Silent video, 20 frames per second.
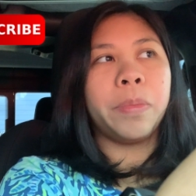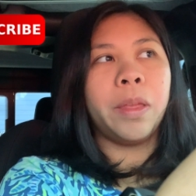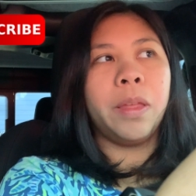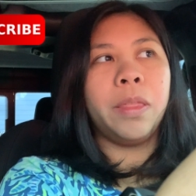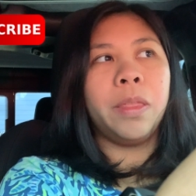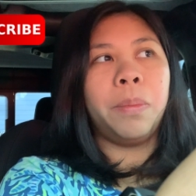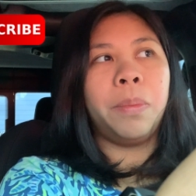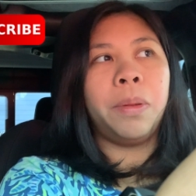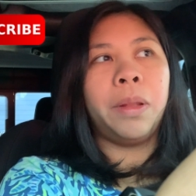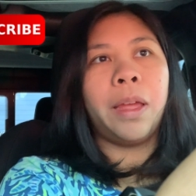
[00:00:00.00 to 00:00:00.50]

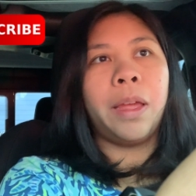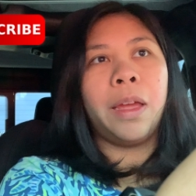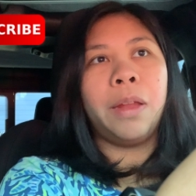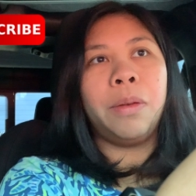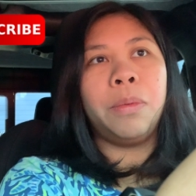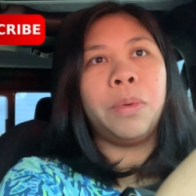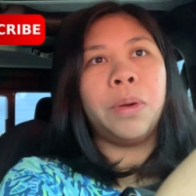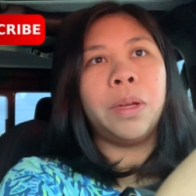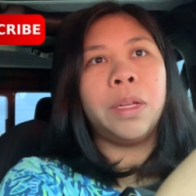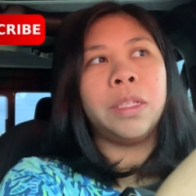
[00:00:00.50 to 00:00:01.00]
The
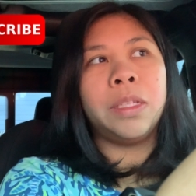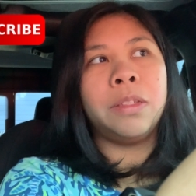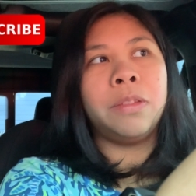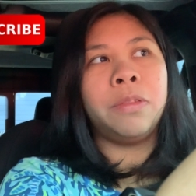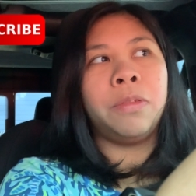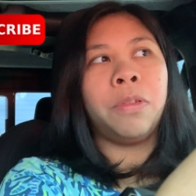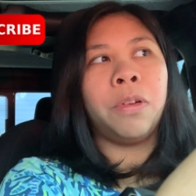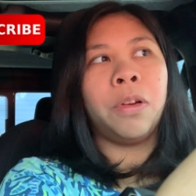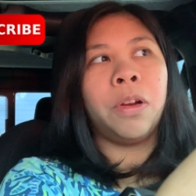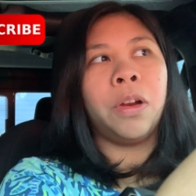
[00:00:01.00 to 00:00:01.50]
plan was
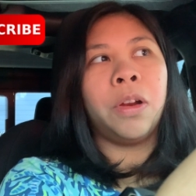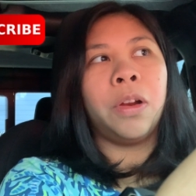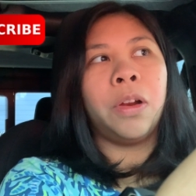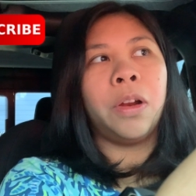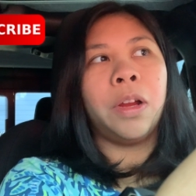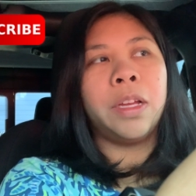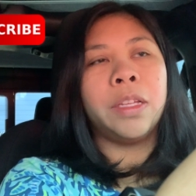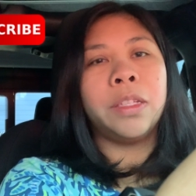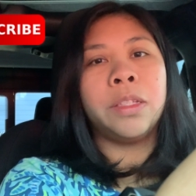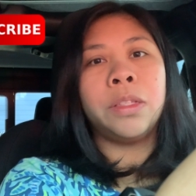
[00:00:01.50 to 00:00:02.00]
for
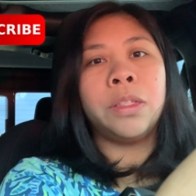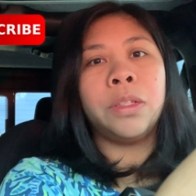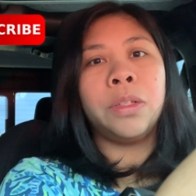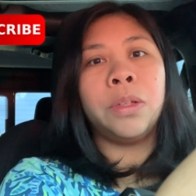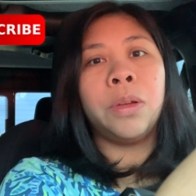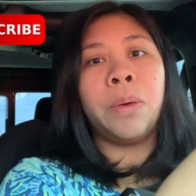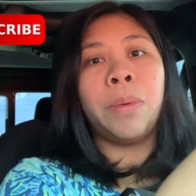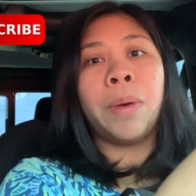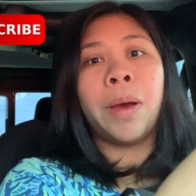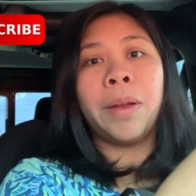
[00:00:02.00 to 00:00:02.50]
us to
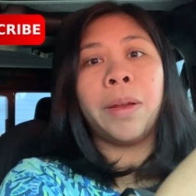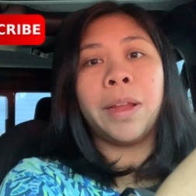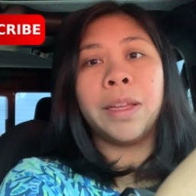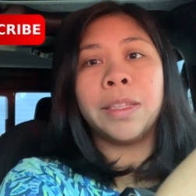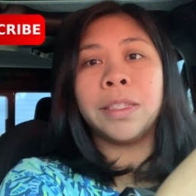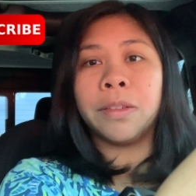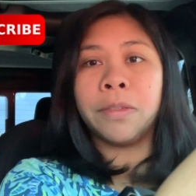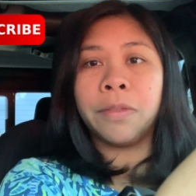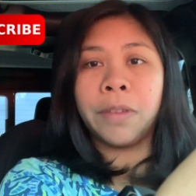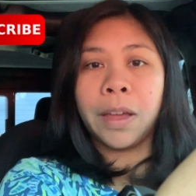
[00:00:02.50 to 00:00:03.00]
go out
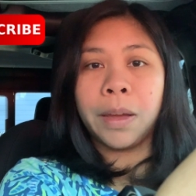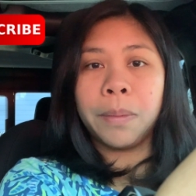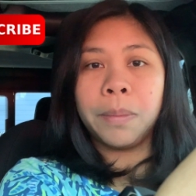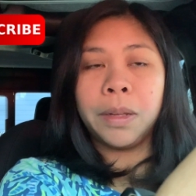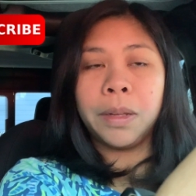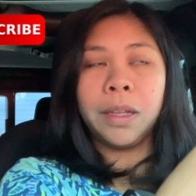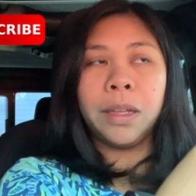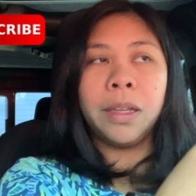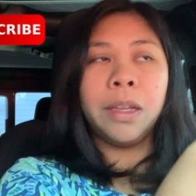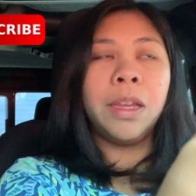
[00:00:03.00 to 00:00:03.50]
as a
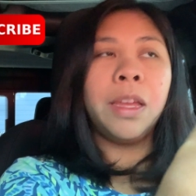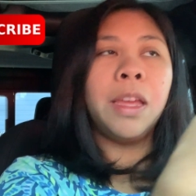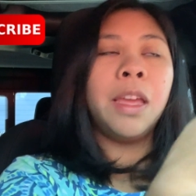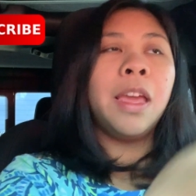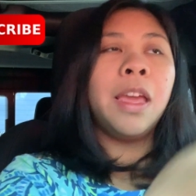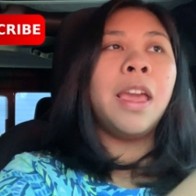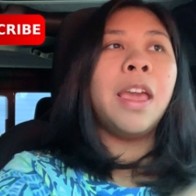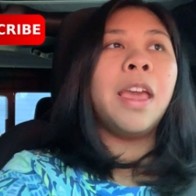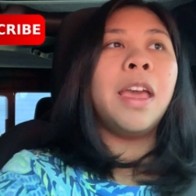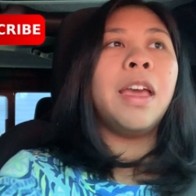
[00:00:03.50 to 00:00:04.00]
family,
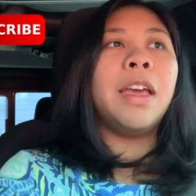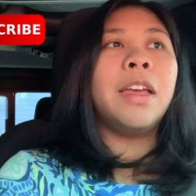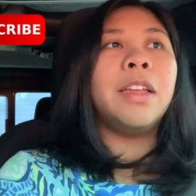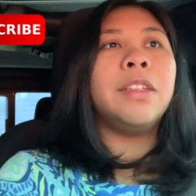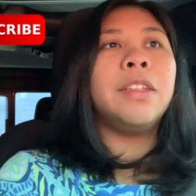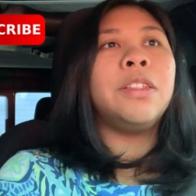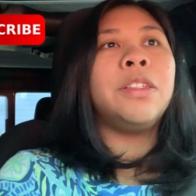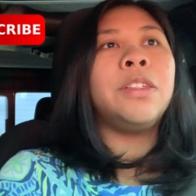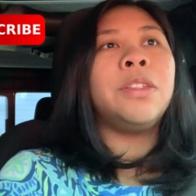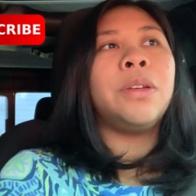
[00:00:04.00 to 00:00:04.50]

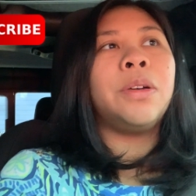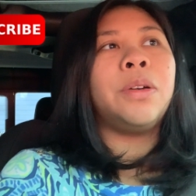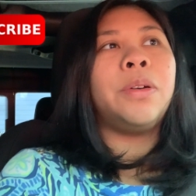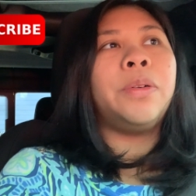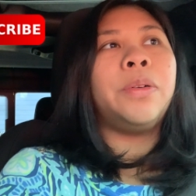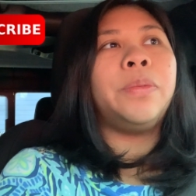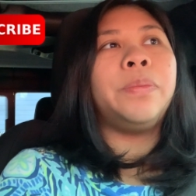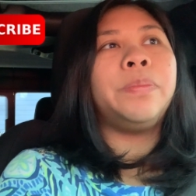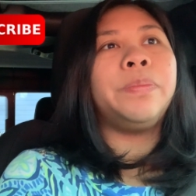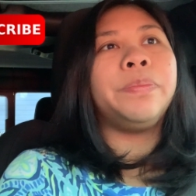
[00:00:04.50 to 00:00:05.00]
and
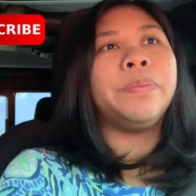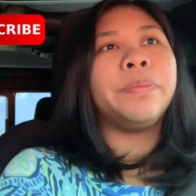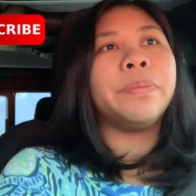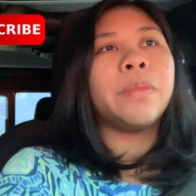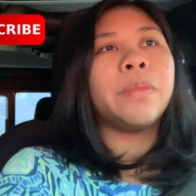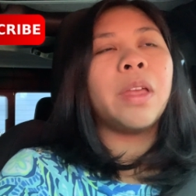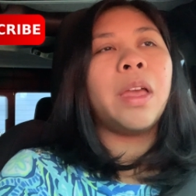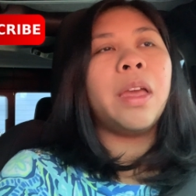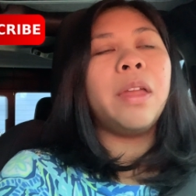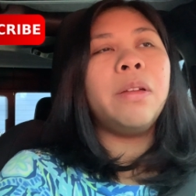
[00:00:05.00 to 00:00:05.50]
so
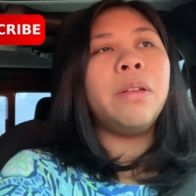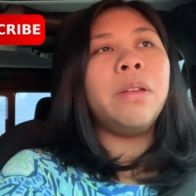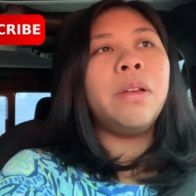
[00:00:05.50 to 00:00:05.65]
I don't